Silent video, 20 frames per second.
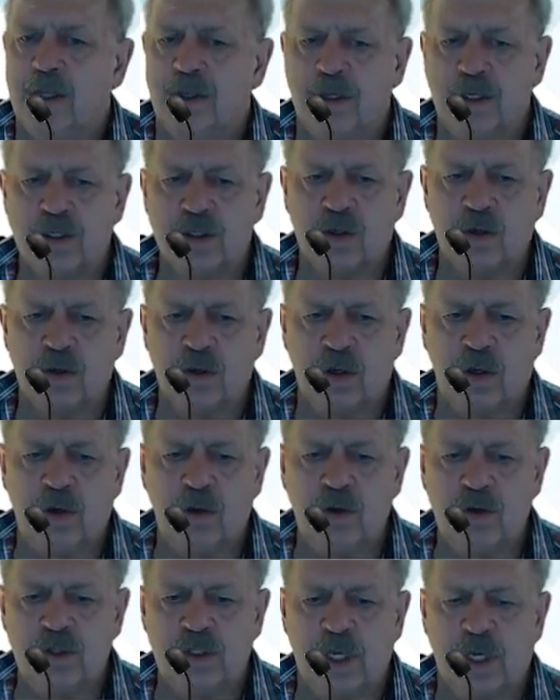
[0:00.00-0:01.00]
This
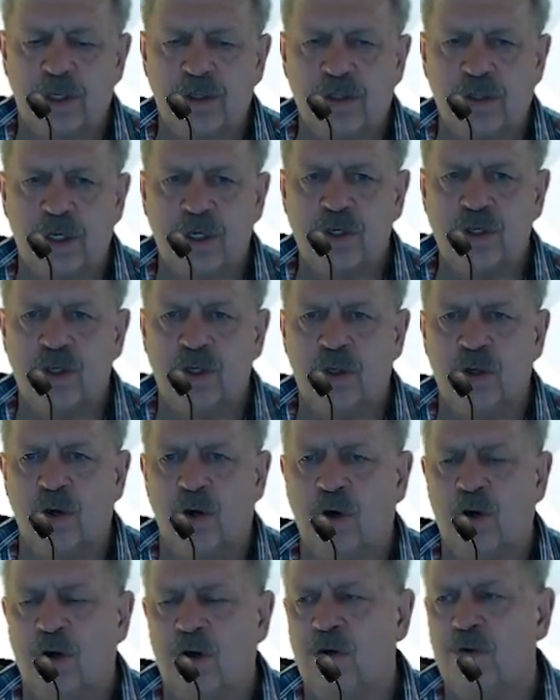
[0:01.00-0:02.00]
concludes our session
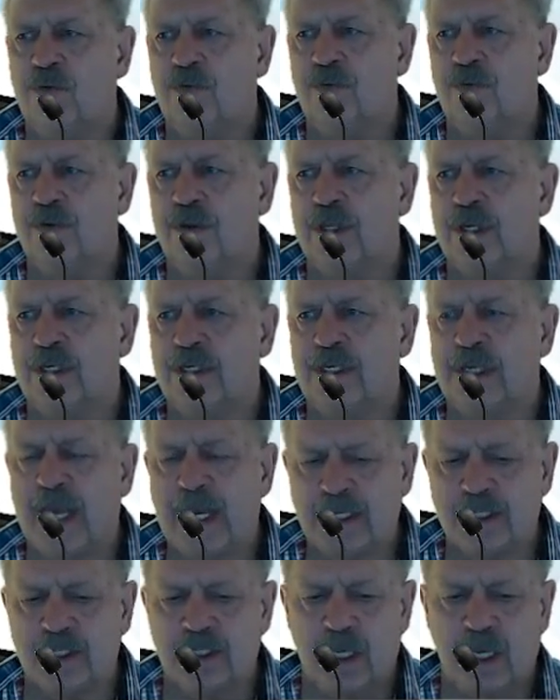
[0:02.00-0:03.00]
of the
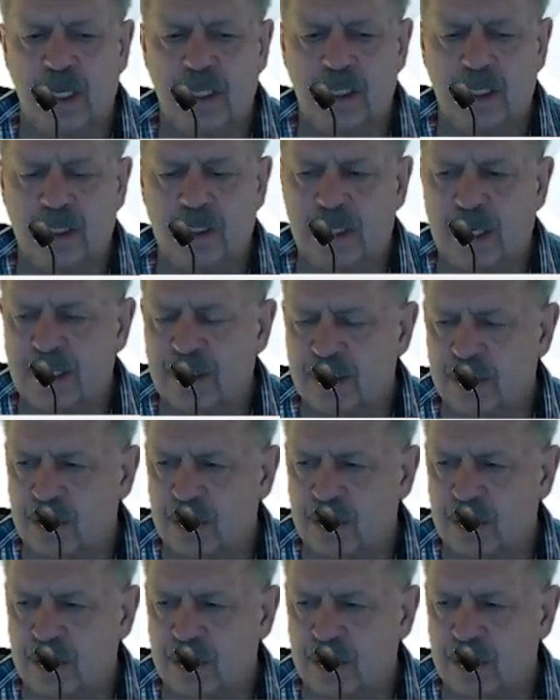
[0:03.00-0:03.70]
tax and the tax